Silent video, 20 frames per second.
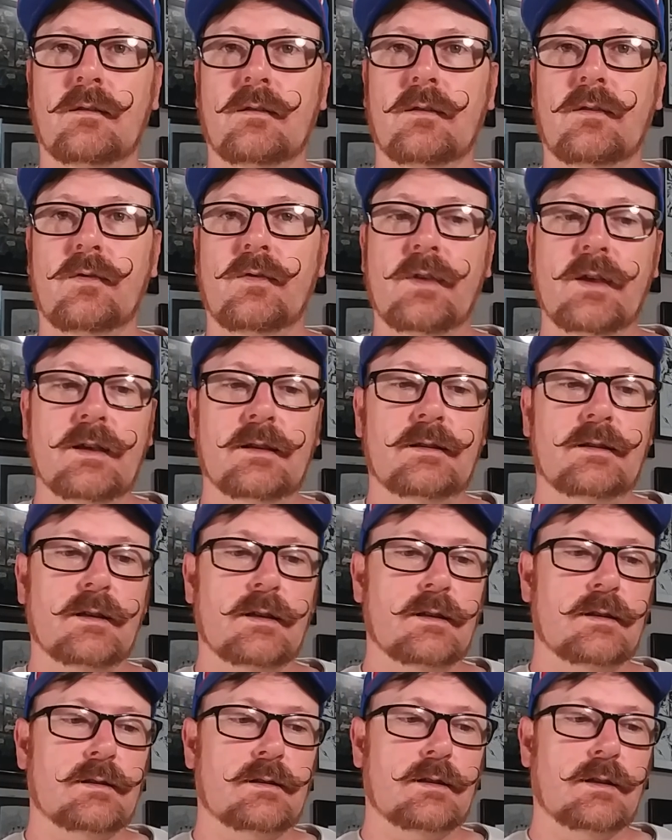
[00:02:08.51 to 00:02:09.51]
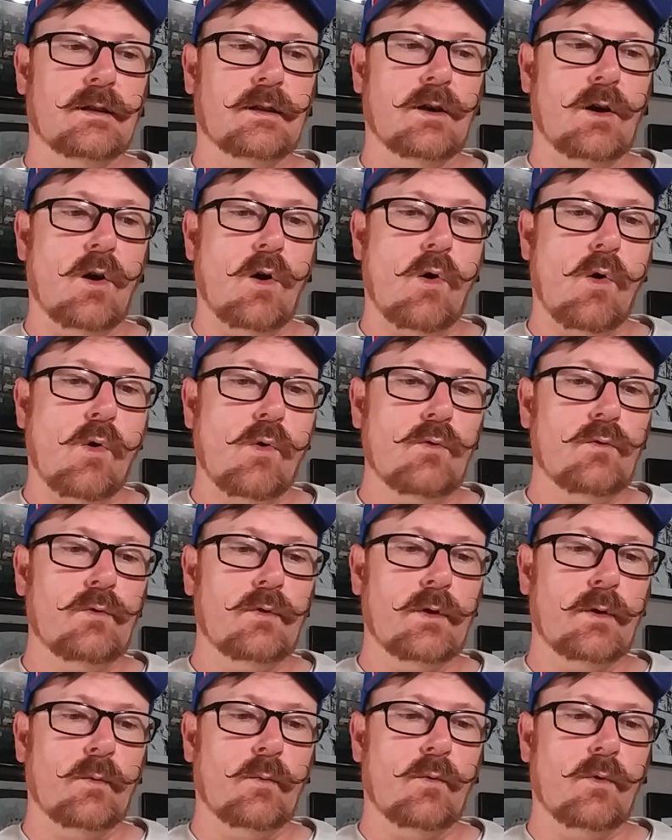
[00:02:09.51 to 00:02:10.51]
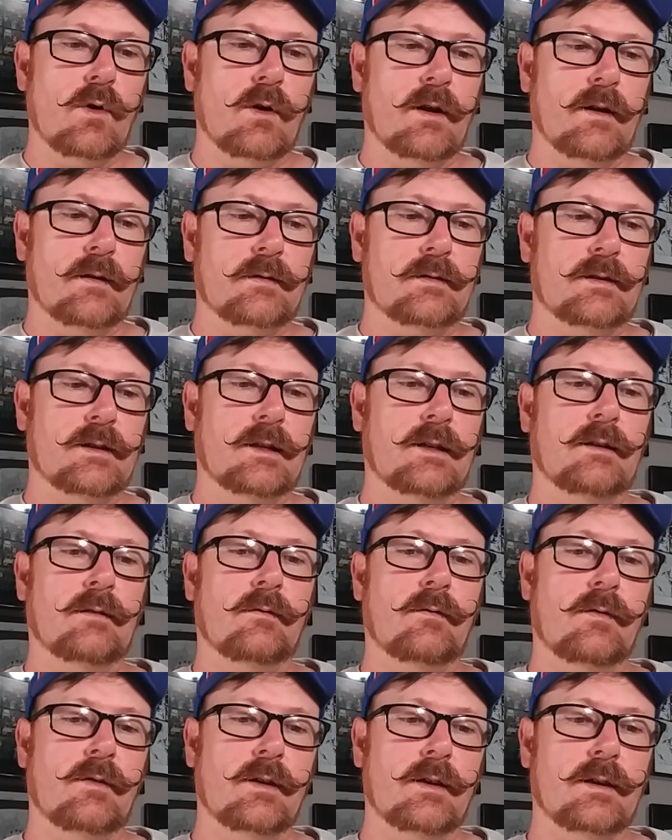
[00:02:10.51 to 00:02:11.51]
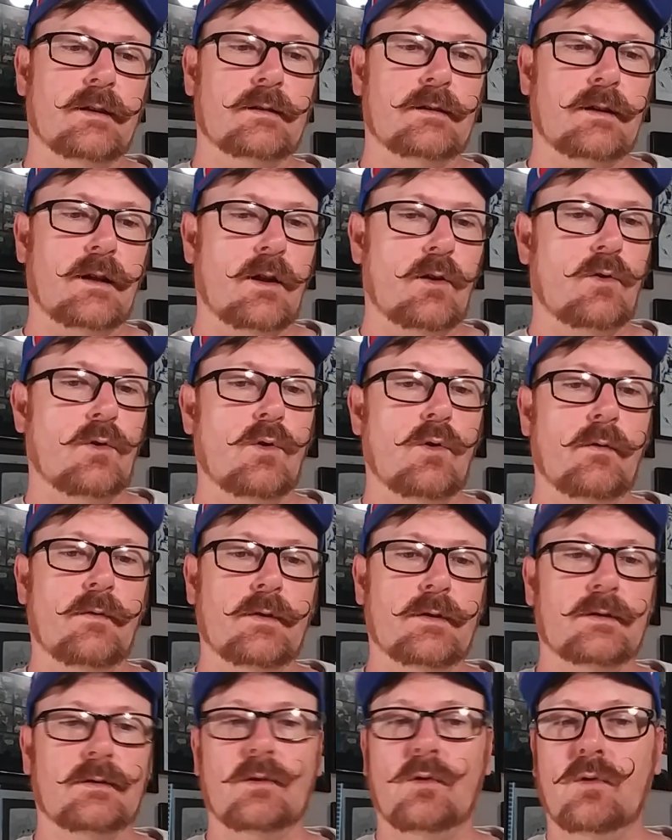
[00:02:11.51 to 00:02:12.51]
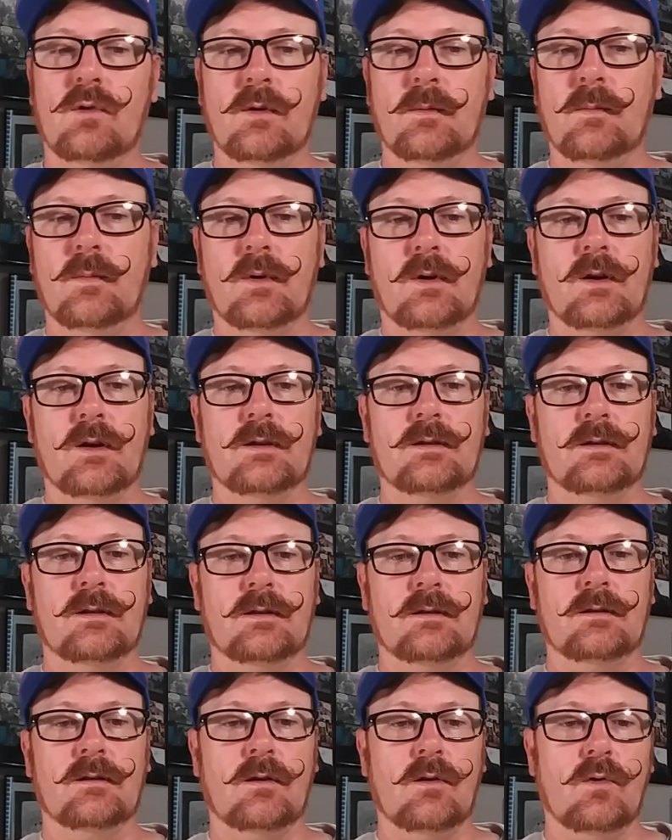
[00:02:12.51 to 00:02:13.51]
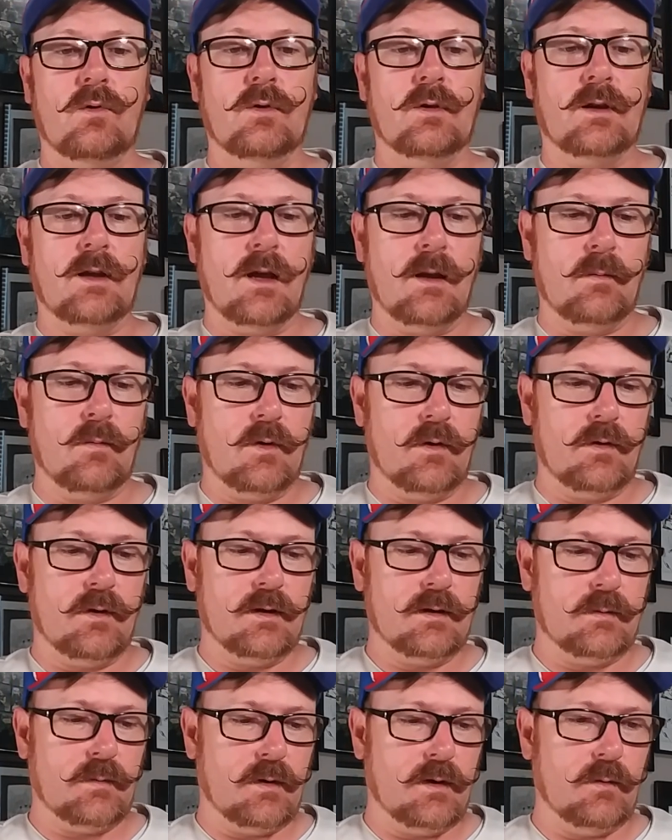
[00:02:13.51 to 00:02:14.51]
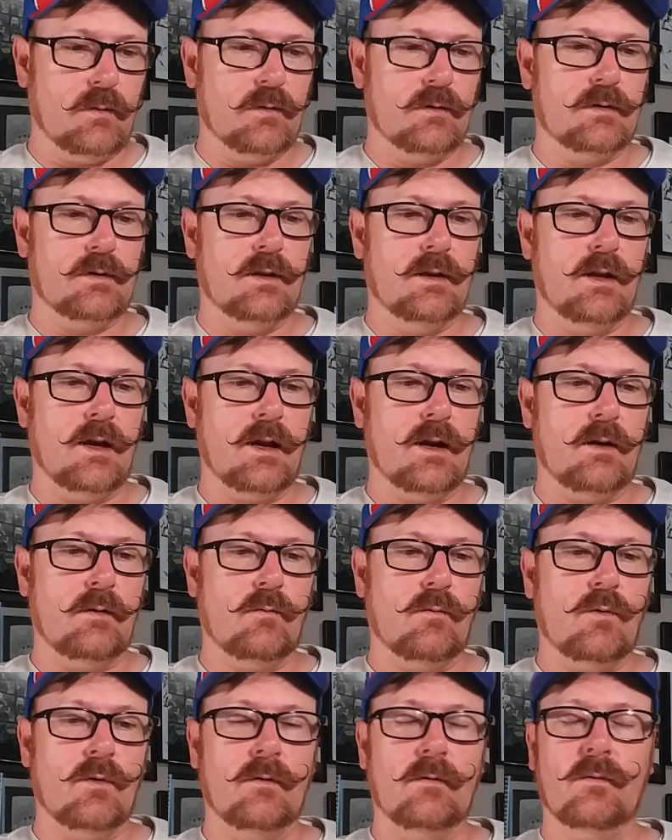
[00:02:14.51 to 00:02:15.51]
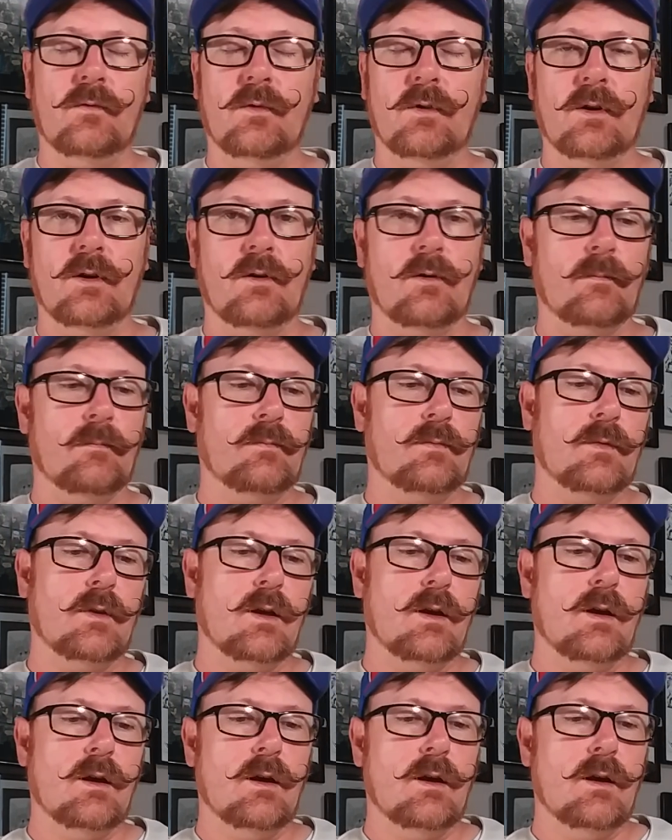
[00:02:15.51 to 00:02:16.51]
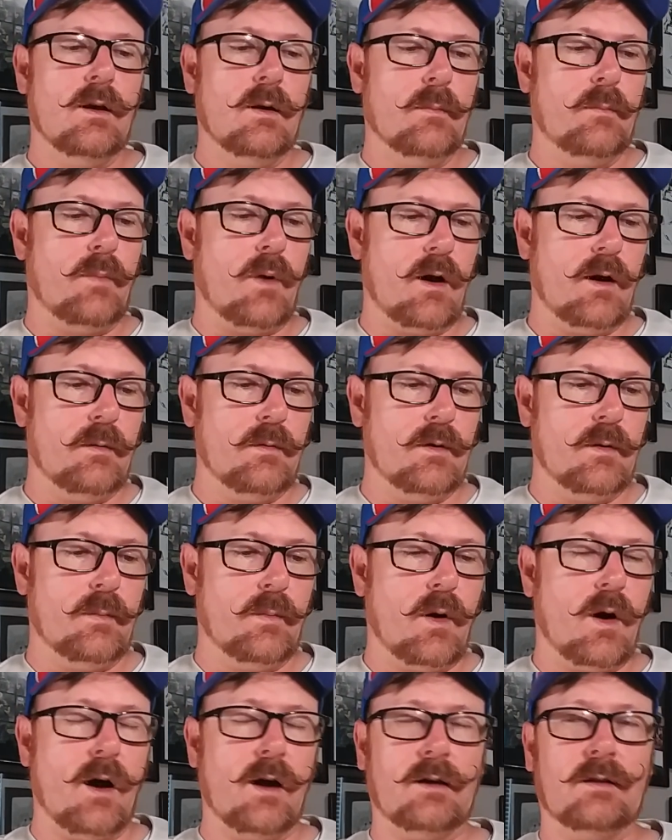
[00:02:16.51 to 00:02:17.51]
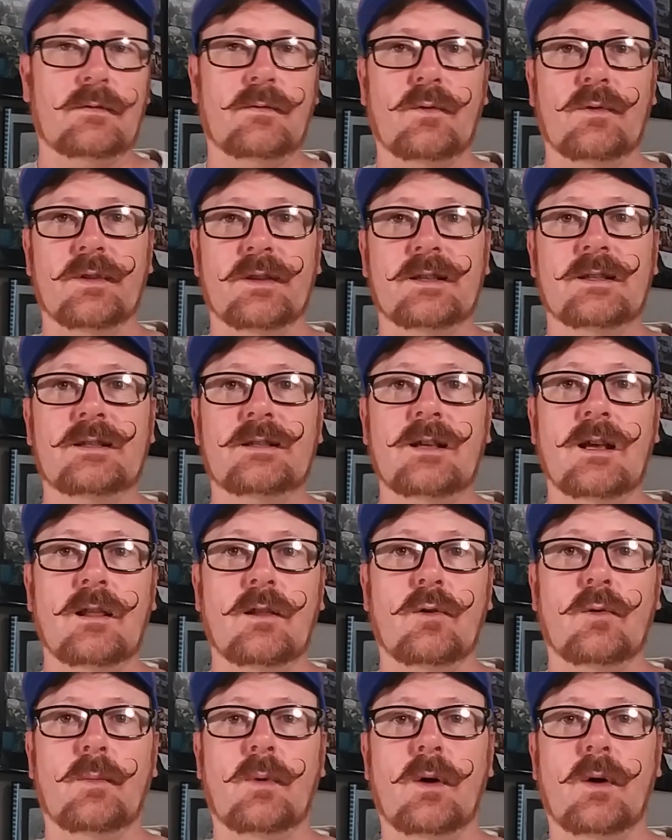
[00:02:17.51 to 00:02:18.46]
this is the only one I've seen of this, and I don't know if this is only because it only came with this, but it was the 91 Fleer bottom of the box for the cello